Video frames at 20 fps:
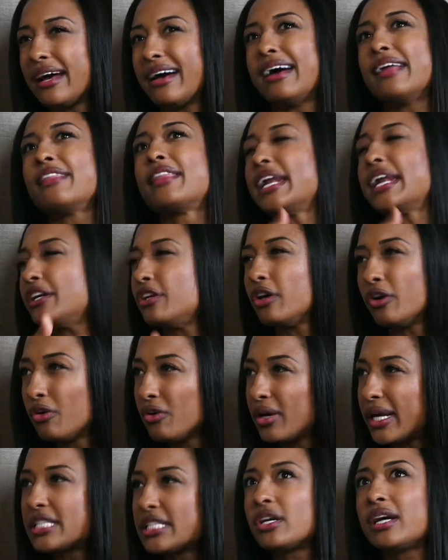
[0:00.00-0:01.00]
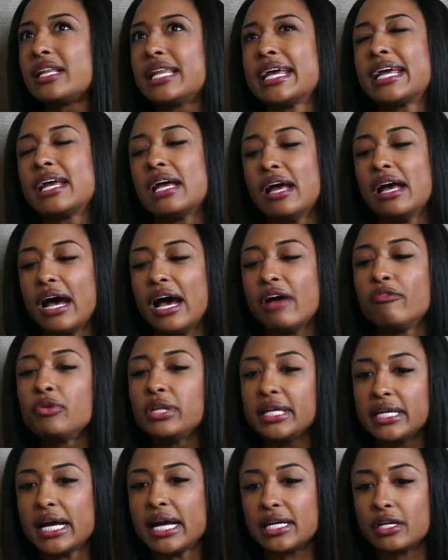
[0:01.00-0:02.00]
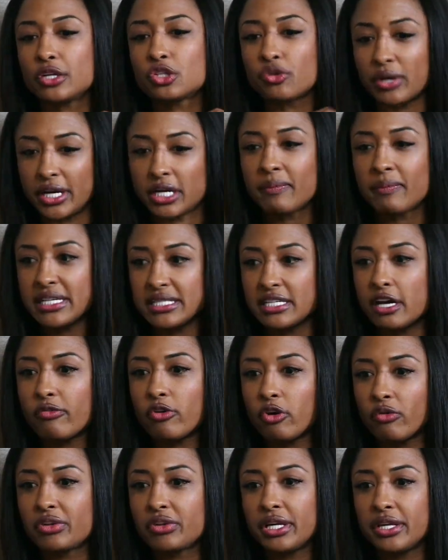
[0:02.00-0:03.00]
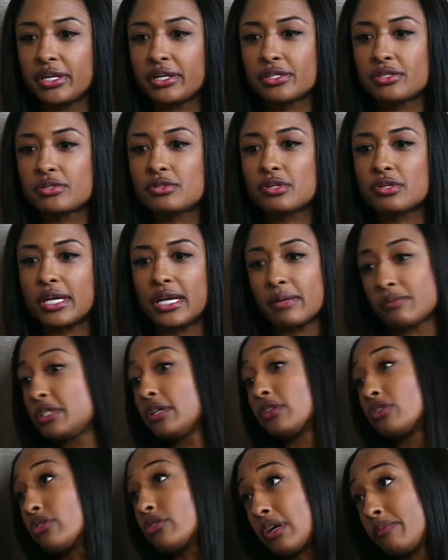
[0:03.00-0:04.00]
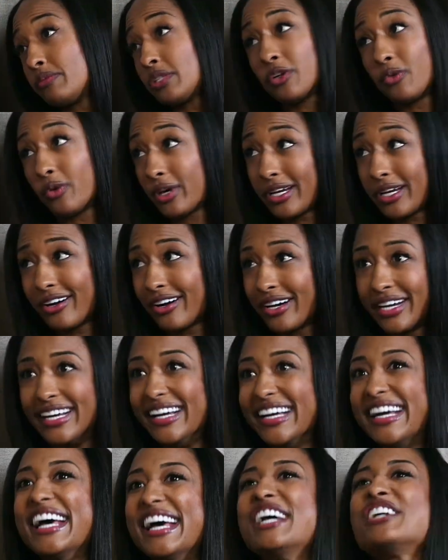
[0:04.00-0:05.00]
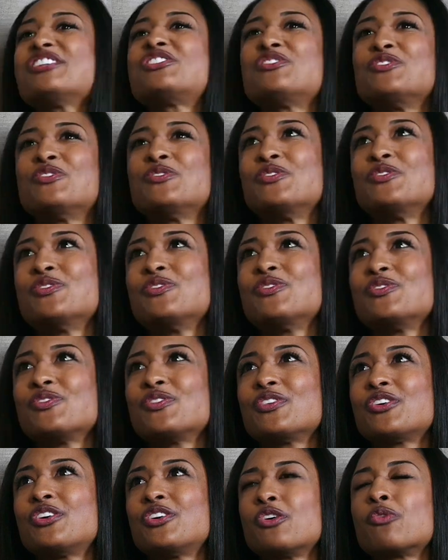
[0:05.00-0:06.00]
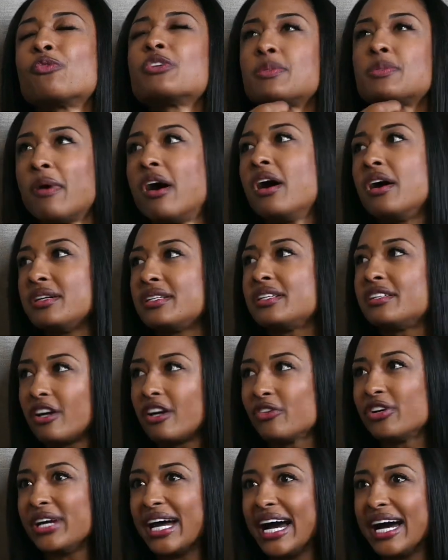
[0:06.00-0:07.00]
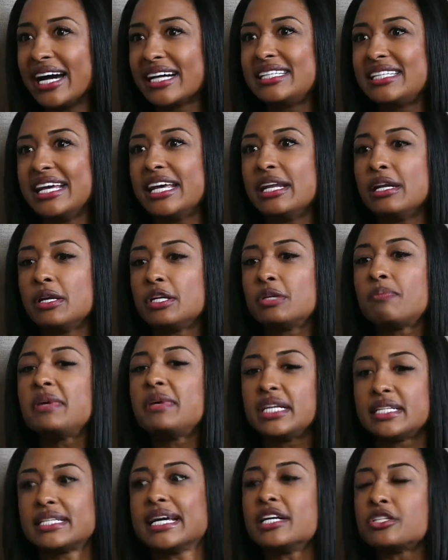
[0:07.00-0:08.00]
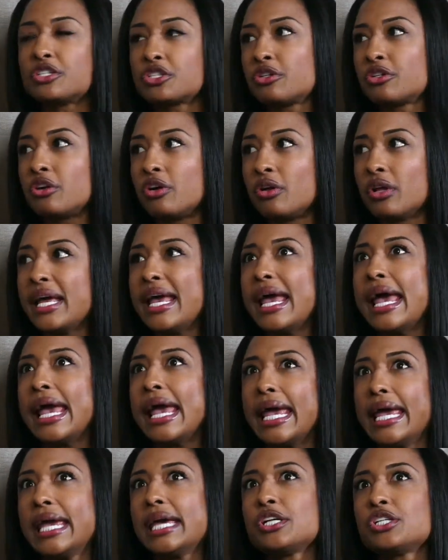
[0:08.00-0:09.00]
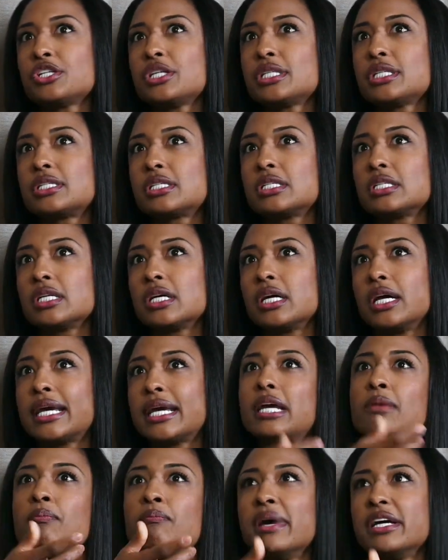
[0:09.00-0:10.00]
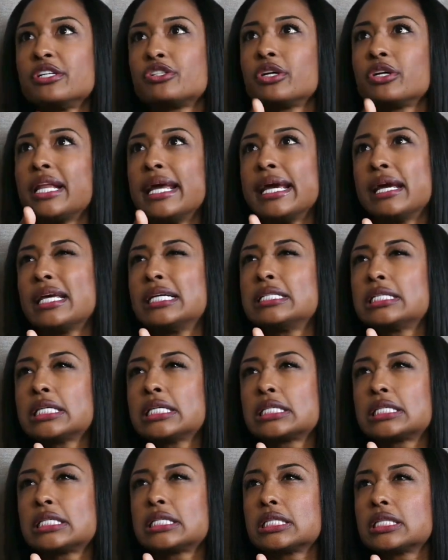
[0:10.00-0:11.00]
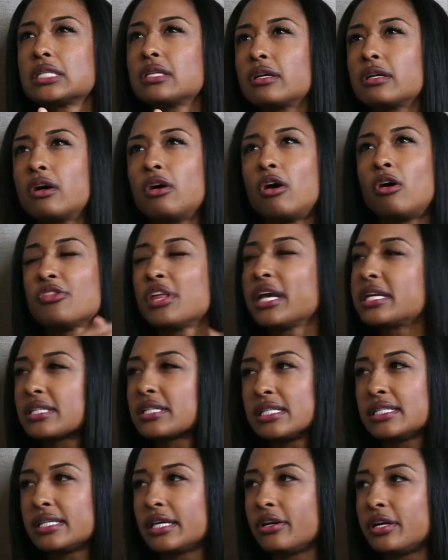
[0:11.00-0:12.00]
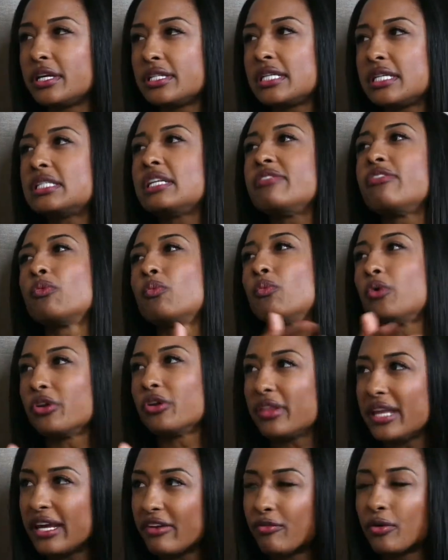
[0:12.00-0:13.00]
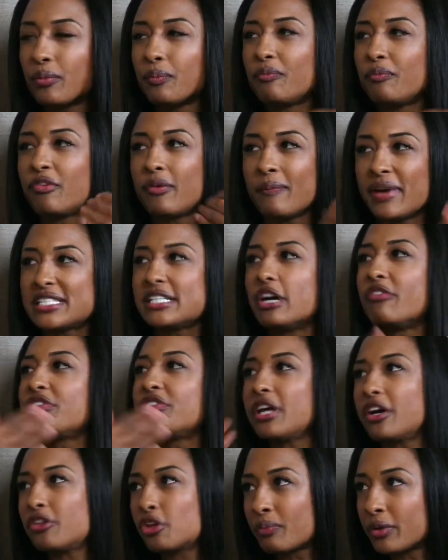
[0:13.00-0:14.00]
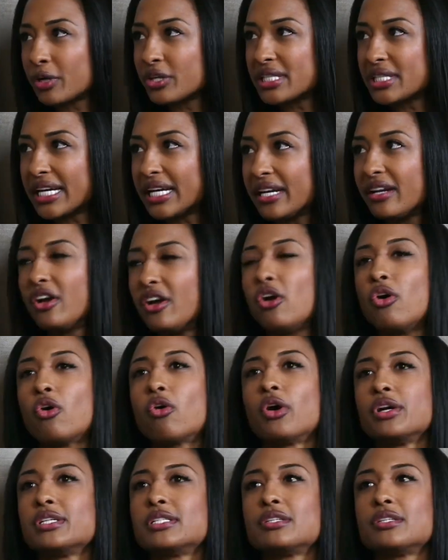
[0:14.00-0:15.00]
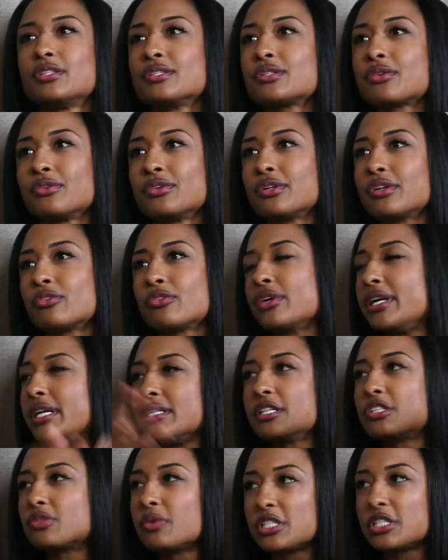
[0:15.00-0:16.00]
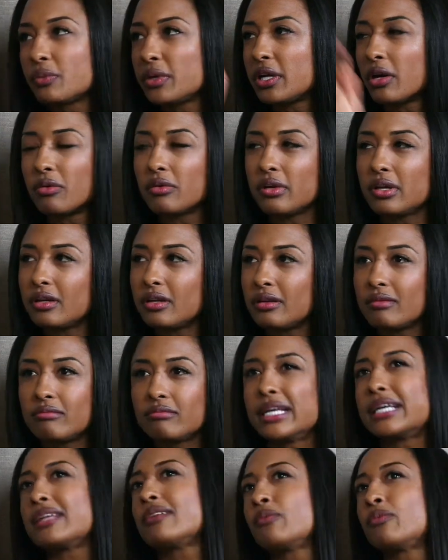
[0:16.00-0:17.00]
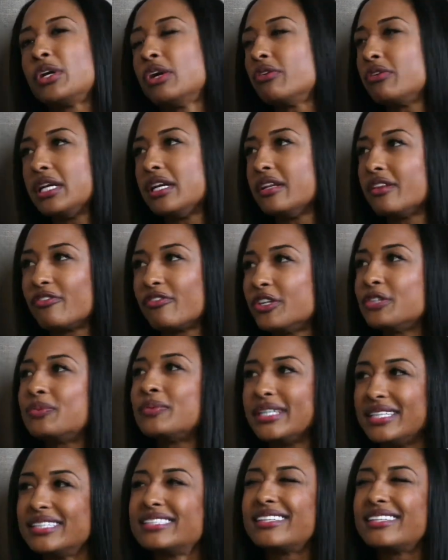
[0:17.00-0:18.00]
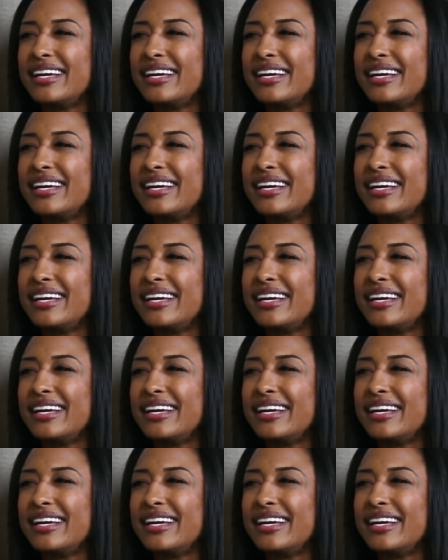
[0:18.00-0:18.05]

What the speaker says: then I don't. It's not like I've really had trained myself over the years, and I'm still working on it to respond and not react and be intentional, and just again measure, like, is this, all things considered, is this even worth it for myself and the other person, or is it just going to create a situation we don't need in the first place?